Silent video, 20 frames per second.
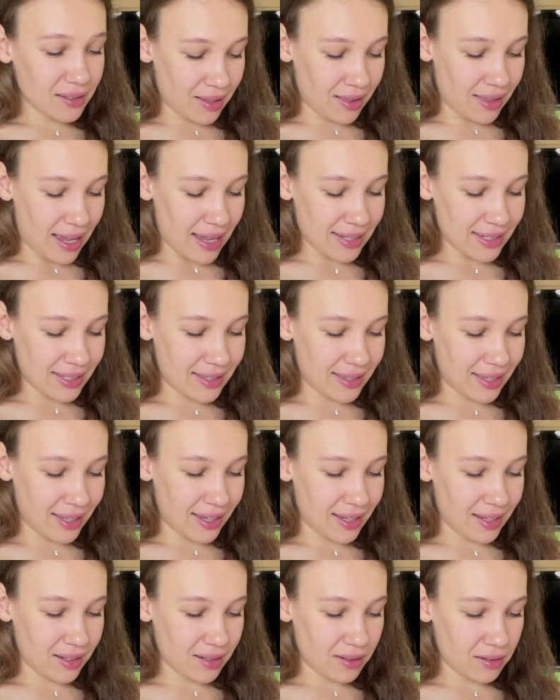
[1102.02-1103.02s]
last
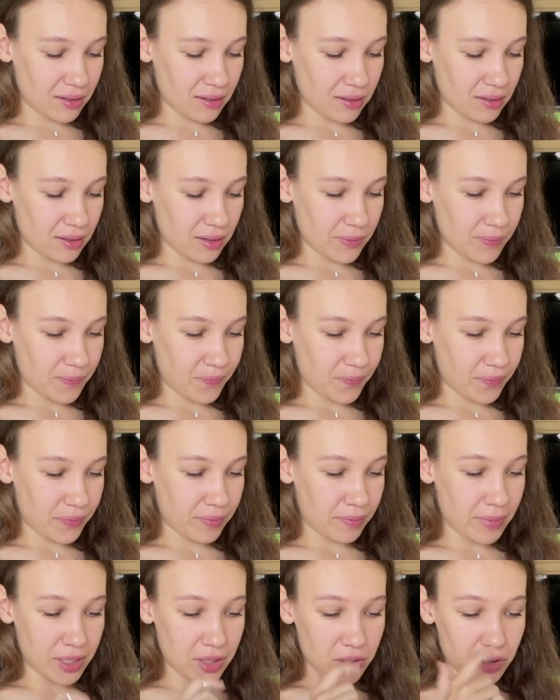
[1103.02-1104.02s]
thing,
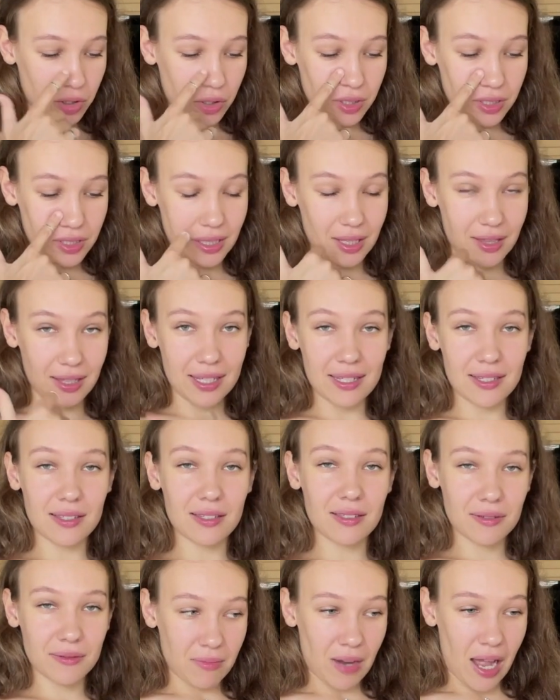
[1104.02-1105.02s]
but not the
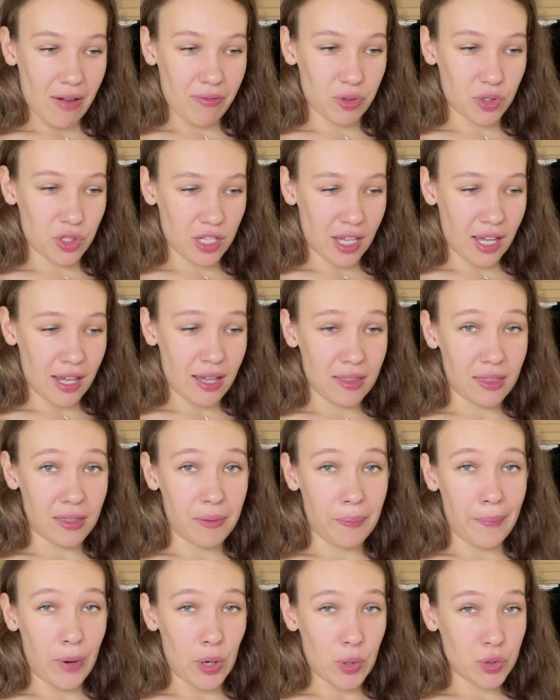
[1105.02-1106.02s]
least, I would say the
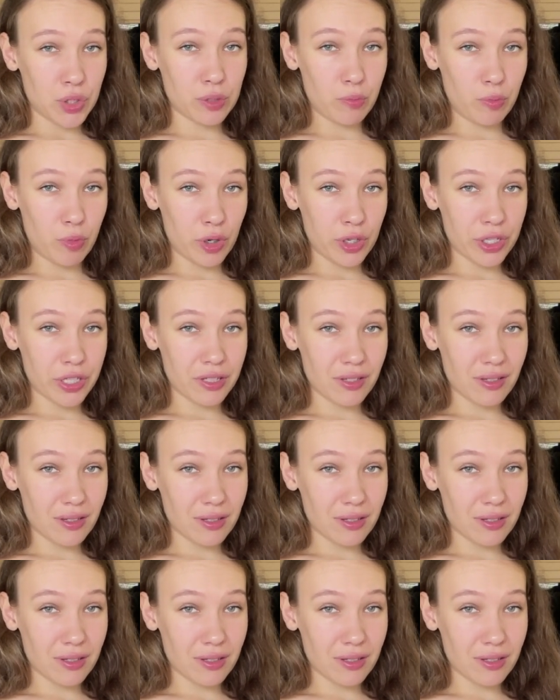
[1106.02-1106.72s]
most important